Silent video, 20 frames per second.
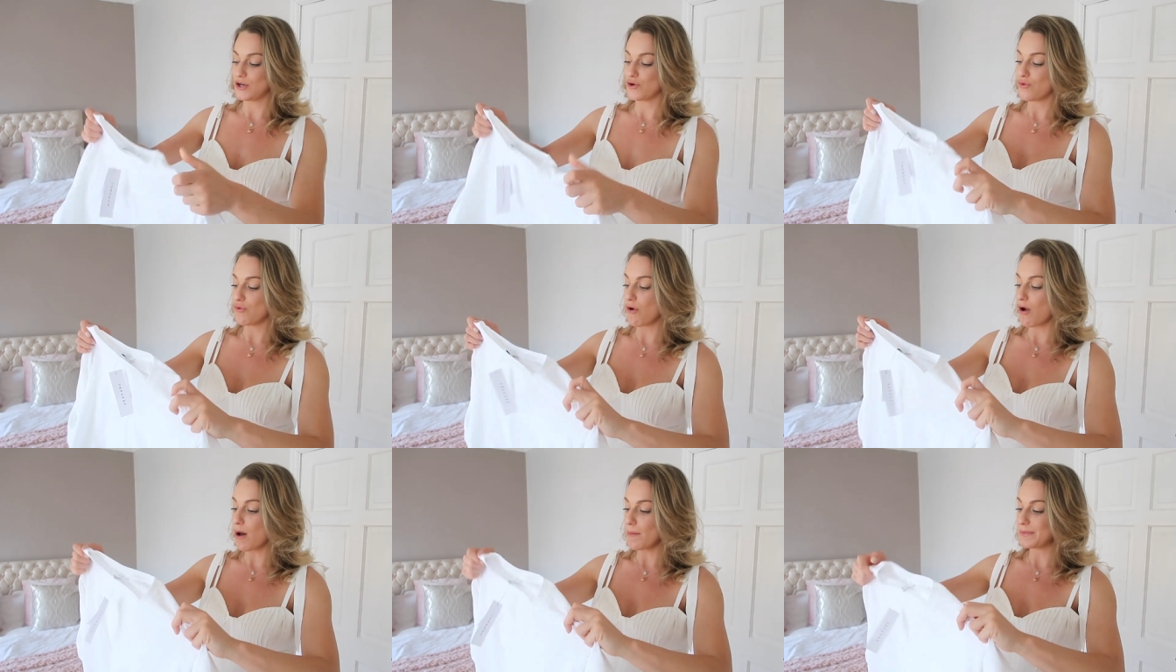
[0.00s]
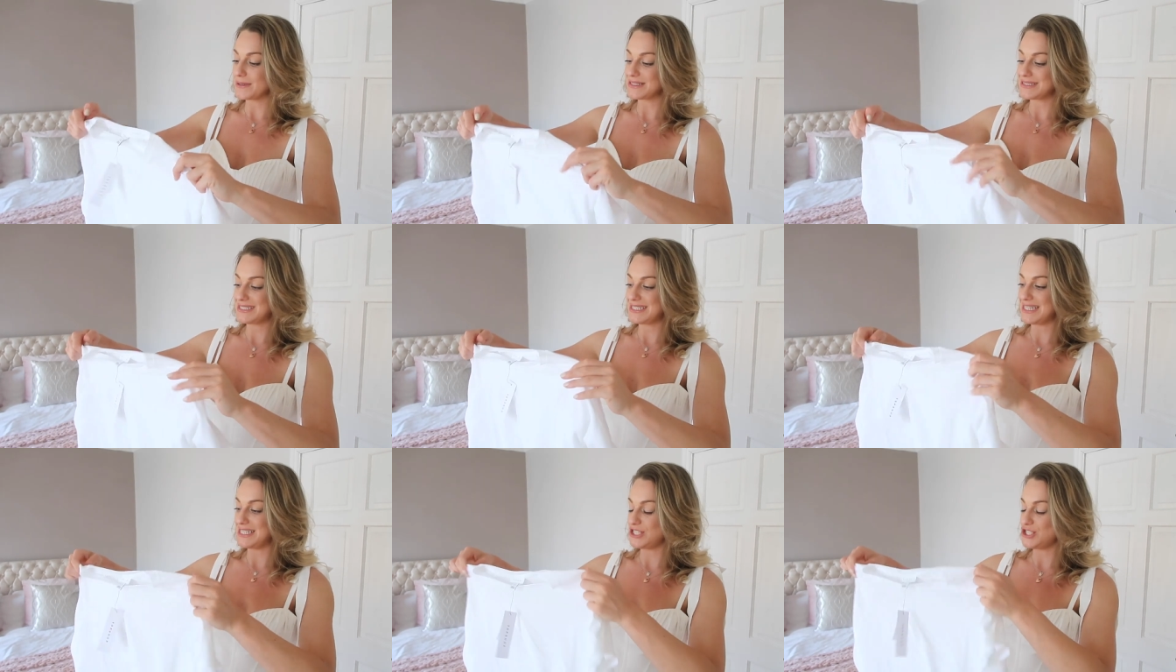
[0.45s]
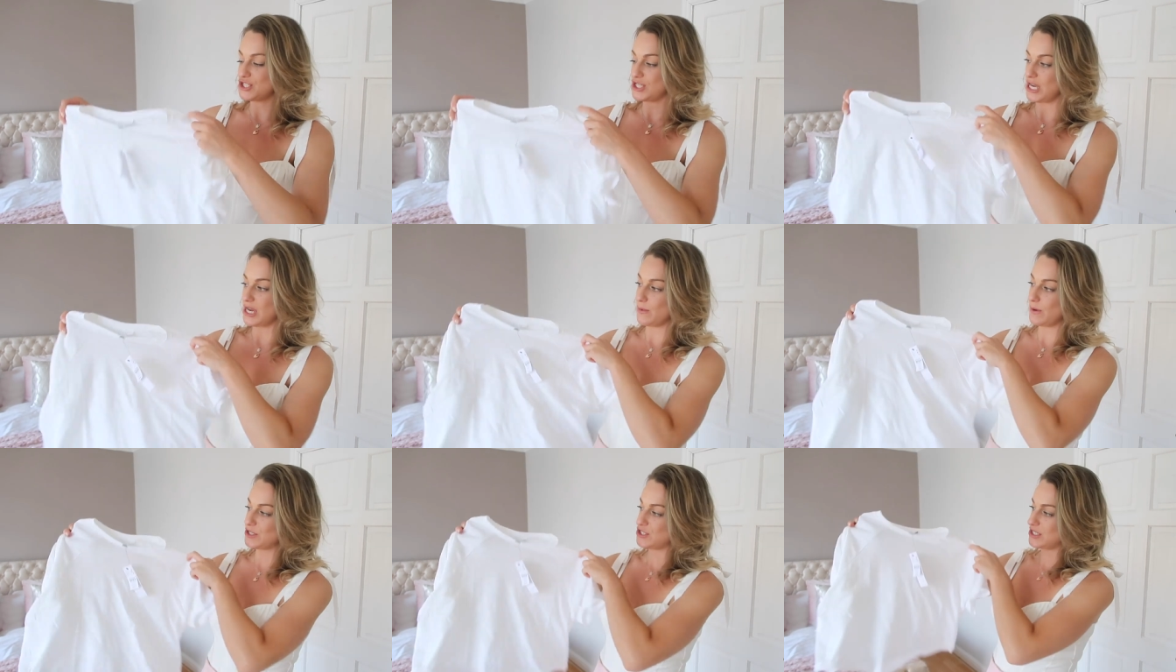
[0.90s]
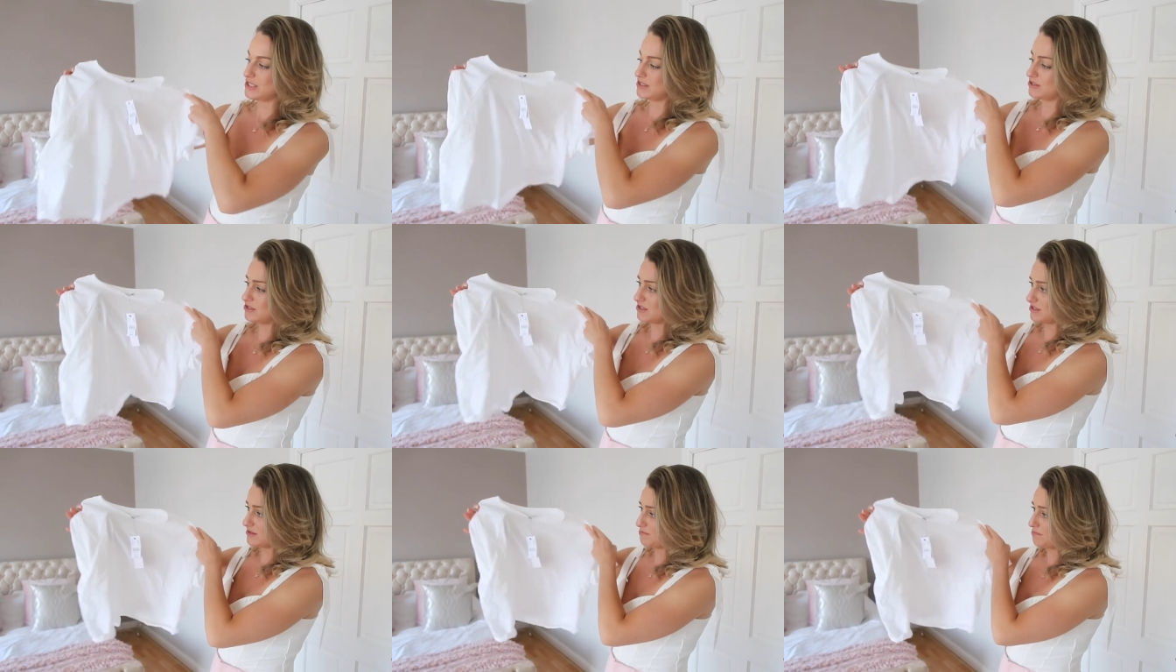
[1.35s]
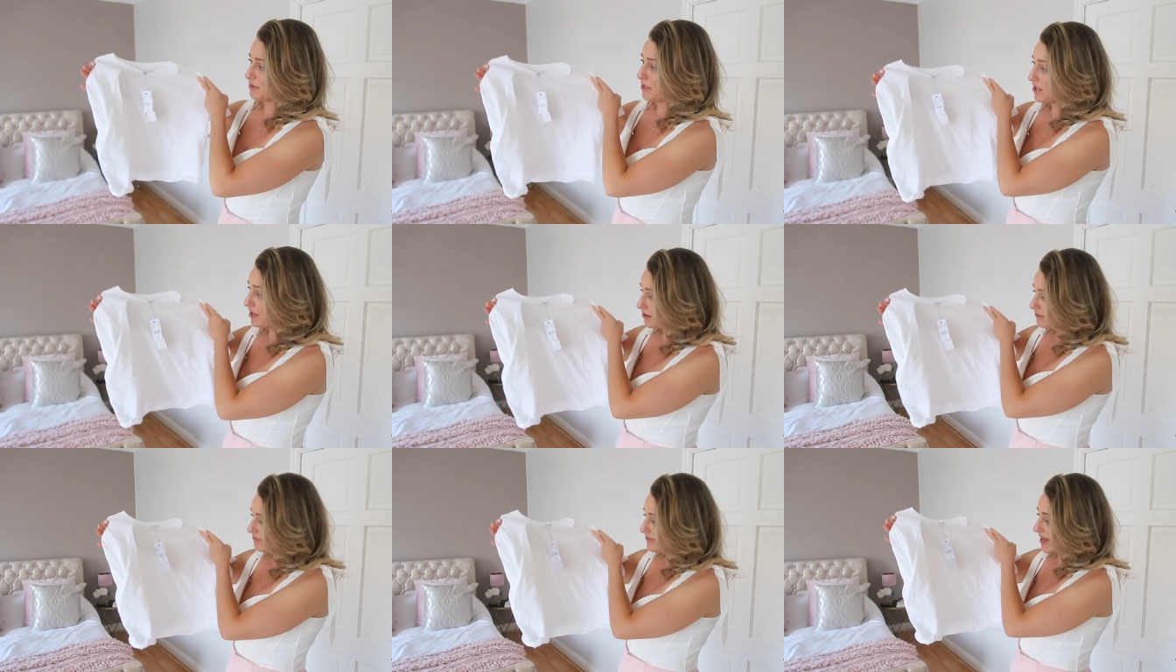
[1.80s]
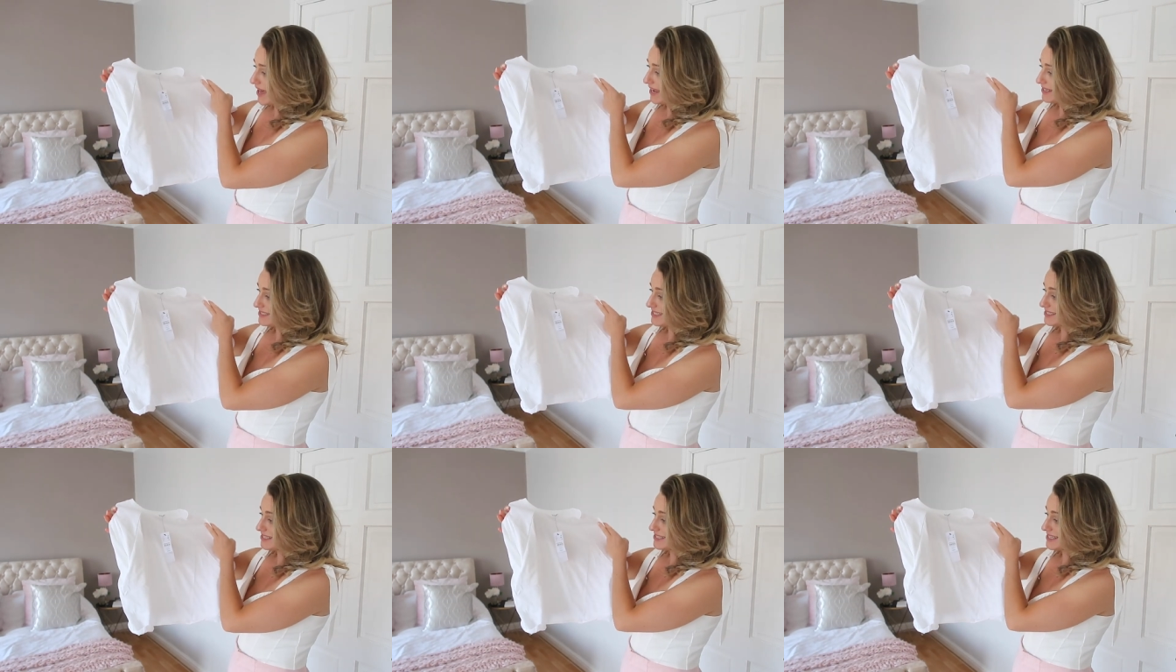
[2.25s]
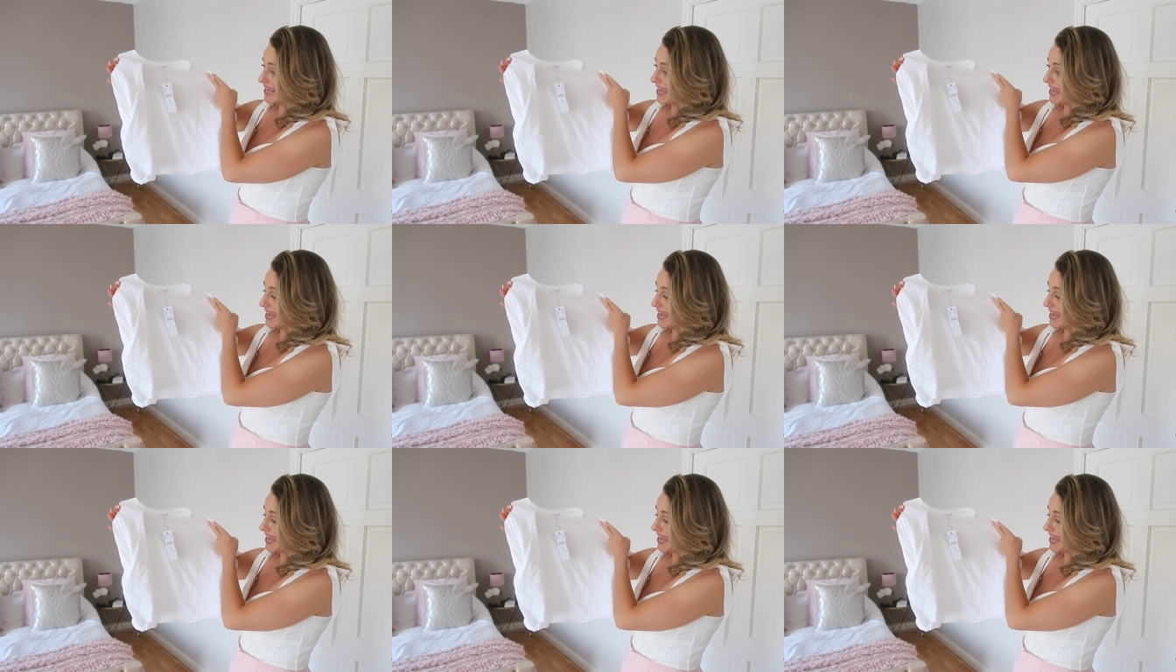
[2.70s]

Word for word: crop t-shirt, which is just perfect. This is